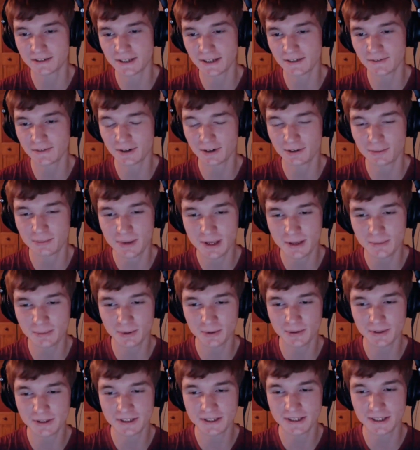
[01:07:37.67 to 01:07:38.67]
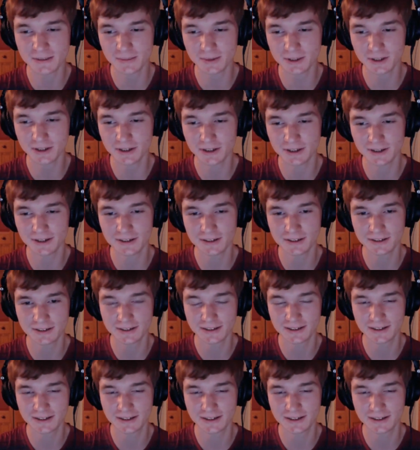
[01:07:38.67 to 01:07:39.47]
I've heard people with similar